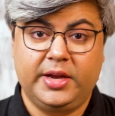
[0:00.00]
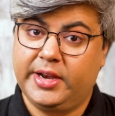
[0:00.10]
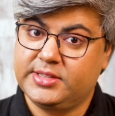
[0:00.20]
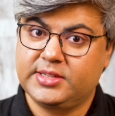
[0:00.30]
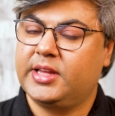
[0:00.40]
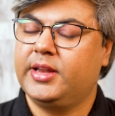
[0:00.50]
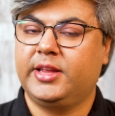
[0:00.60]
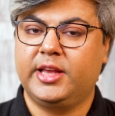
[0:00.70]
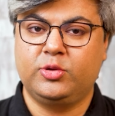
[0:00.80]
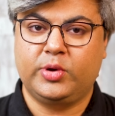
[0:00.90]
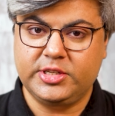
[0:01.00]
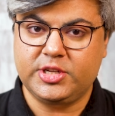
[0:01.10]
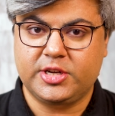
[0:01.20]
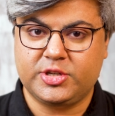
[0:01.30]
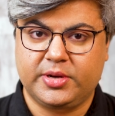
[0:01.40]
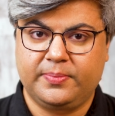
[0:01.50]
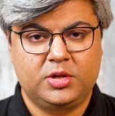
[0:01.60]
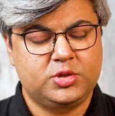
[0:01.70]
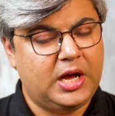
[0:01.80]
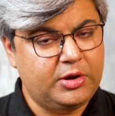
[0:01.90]
It is a Sun and Ketu conjunction.
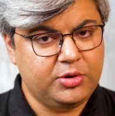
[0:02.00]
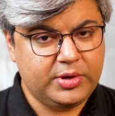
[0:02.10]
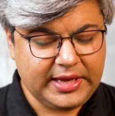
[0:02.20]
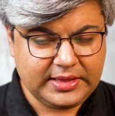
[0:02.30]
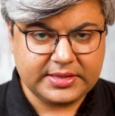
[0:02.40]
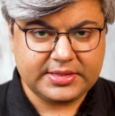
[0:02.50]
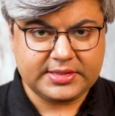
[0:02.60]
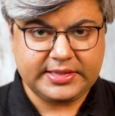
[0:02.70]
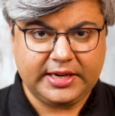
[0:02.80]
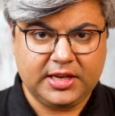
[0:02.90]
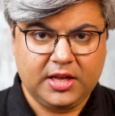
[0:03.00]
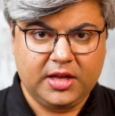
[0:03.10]
So how unique this is that